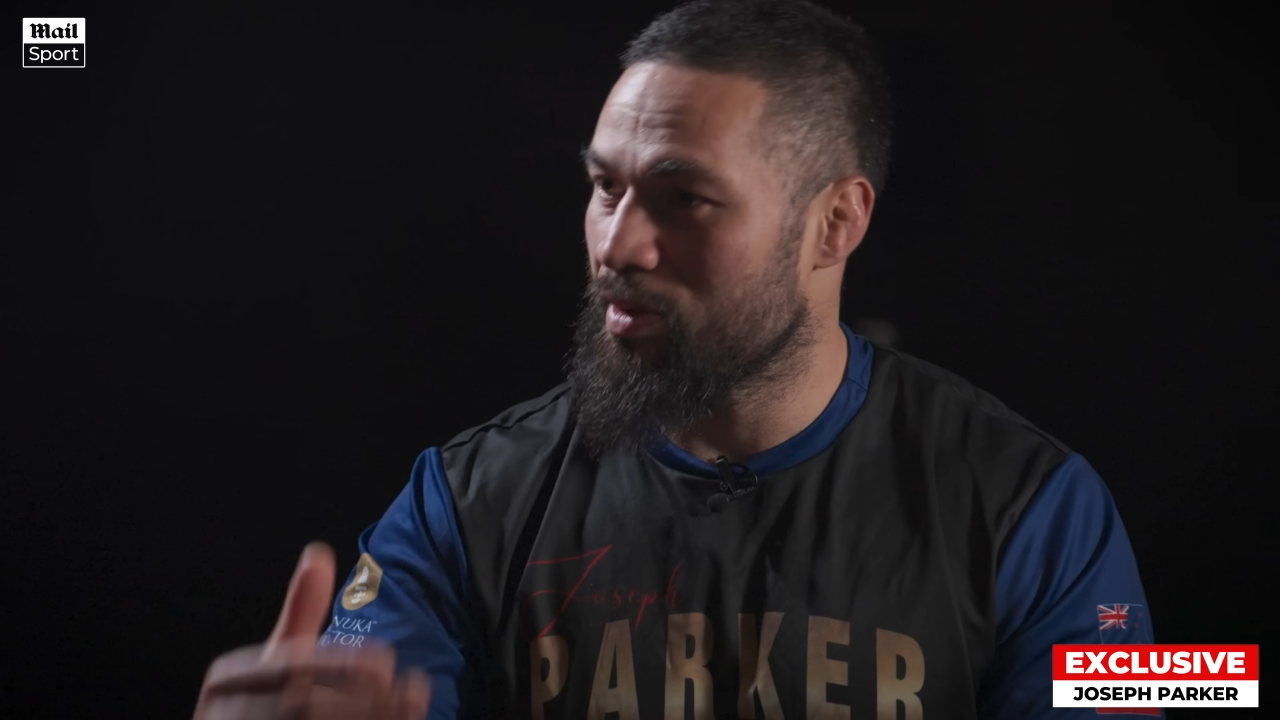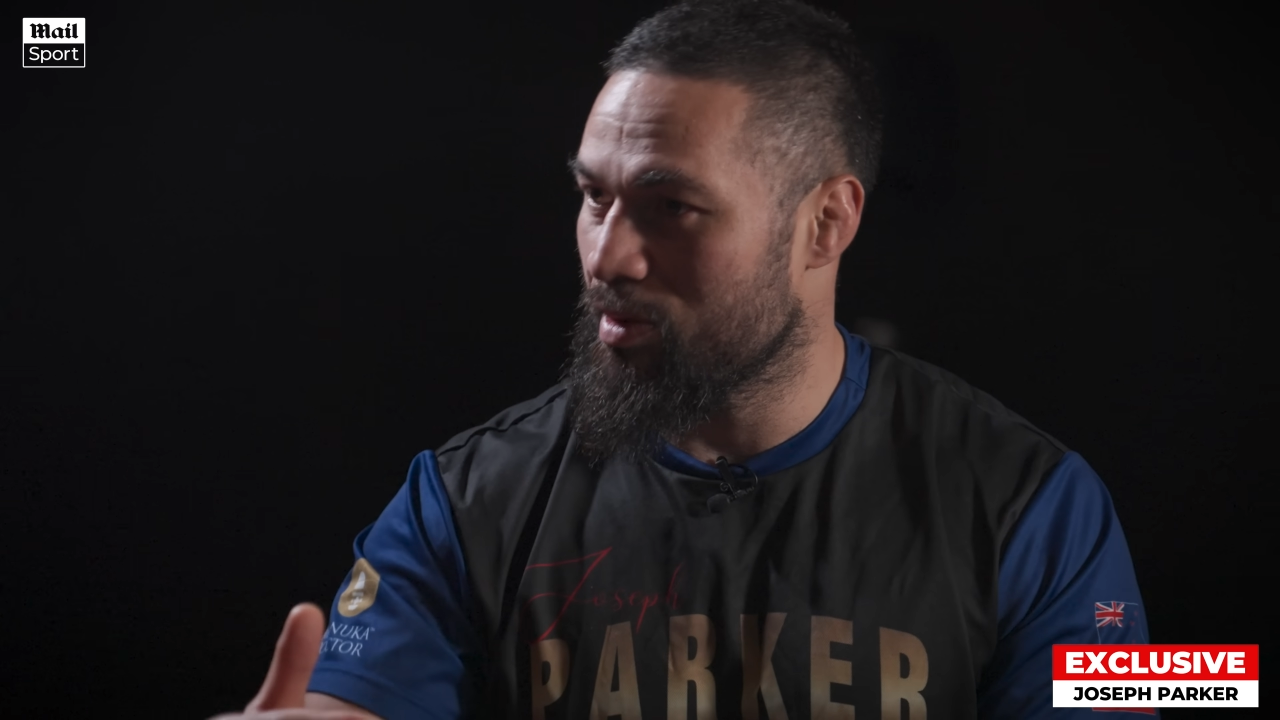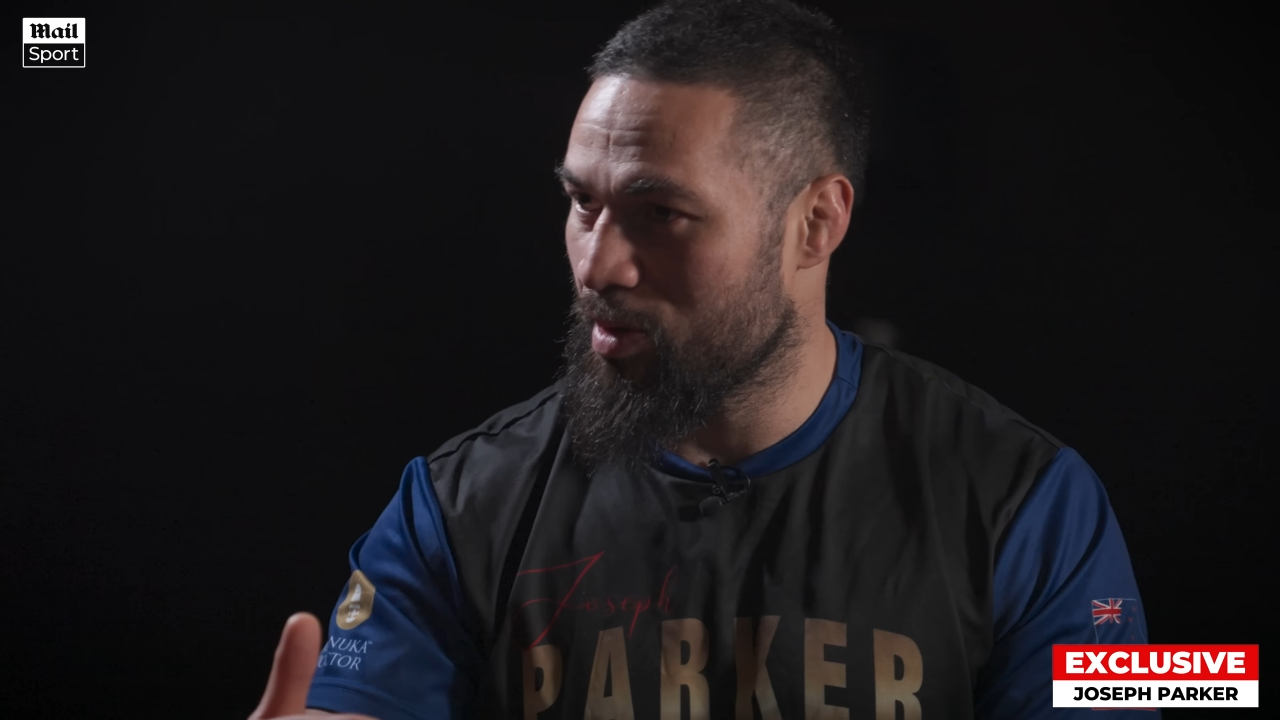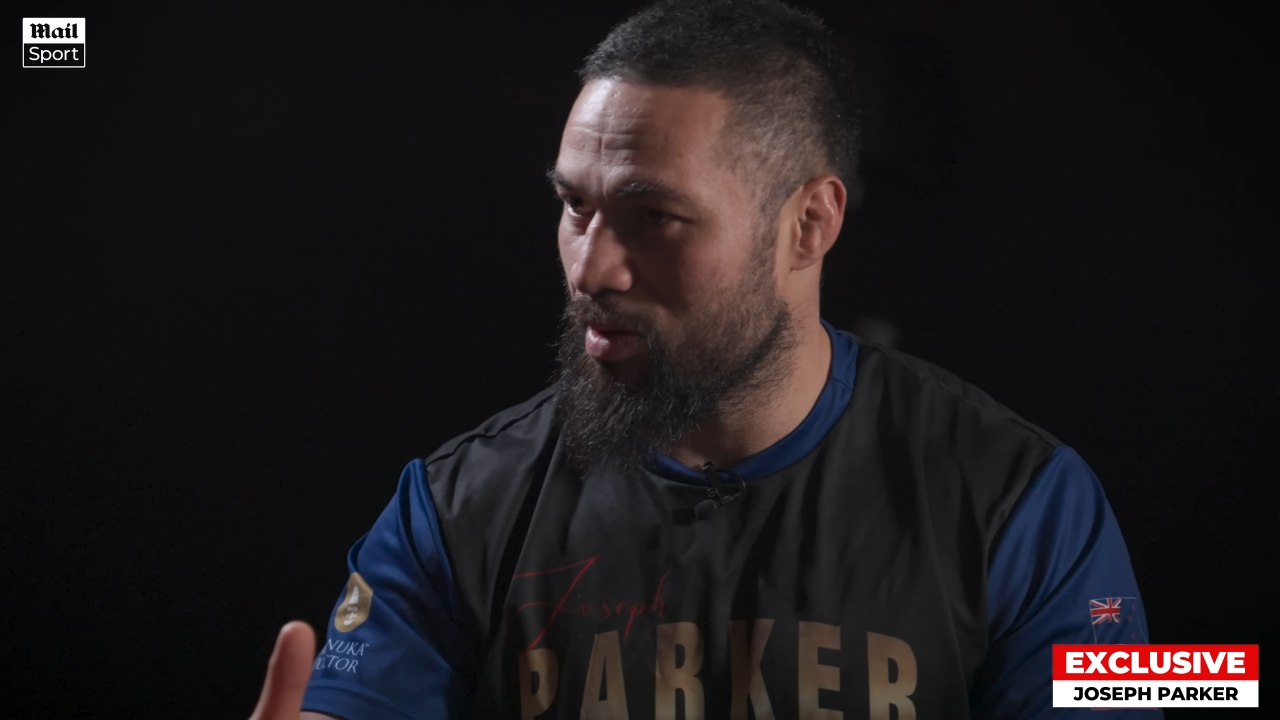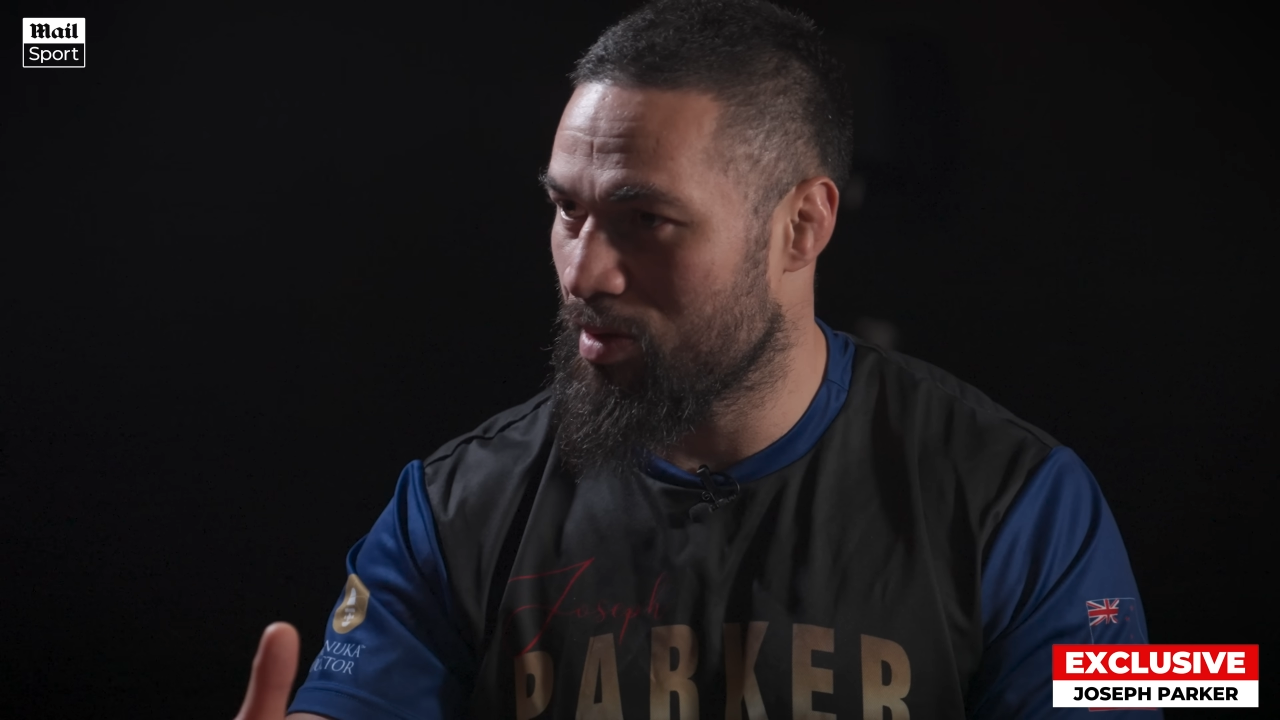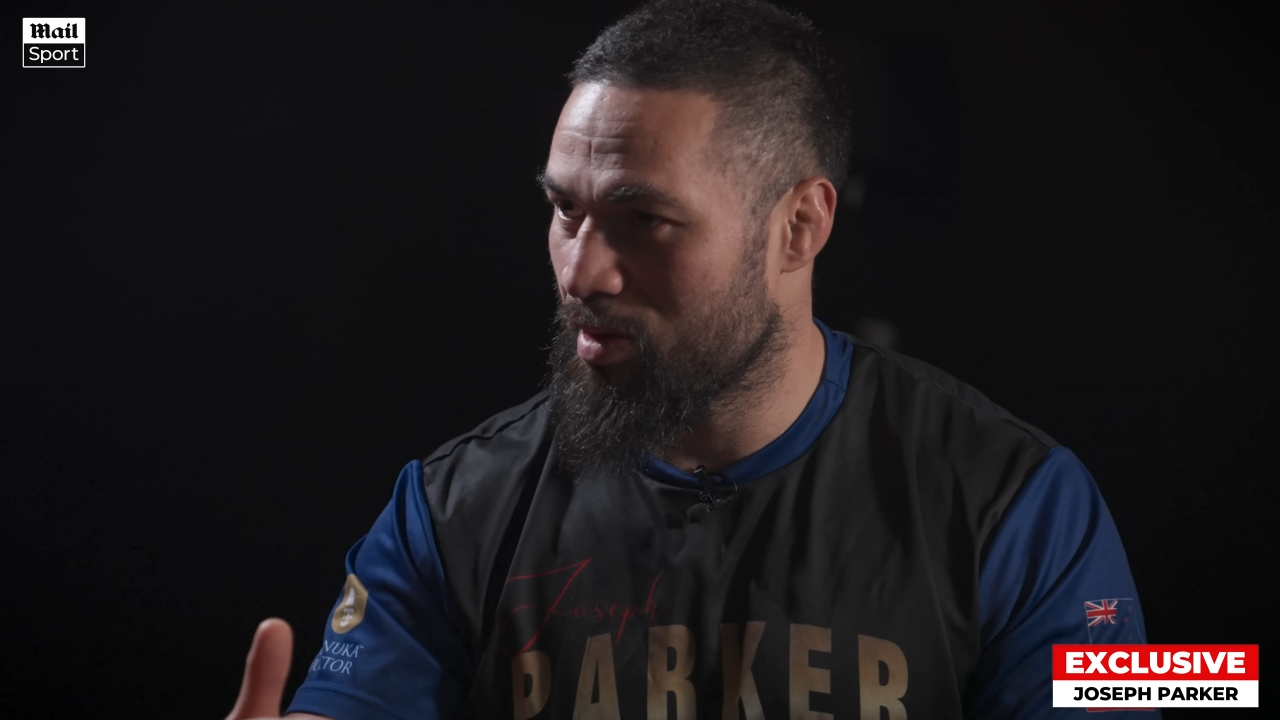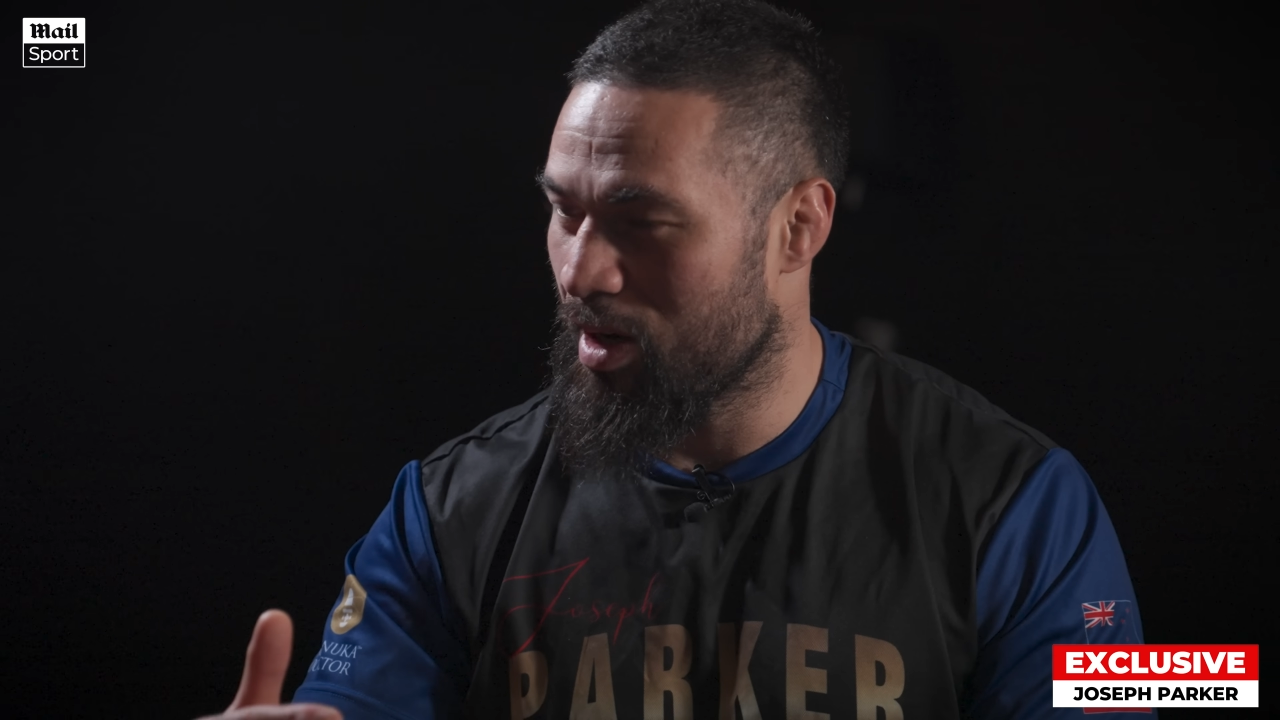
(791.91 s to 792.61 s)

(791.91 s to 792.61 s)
of the world,